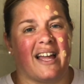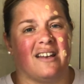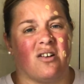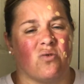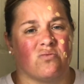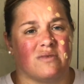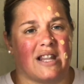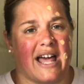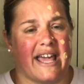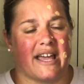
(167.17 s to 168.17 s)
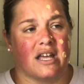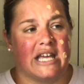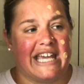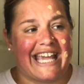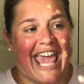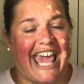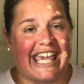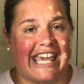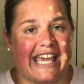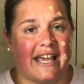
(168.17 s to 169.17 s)
don't like
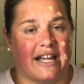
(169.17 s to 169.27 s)
cakey.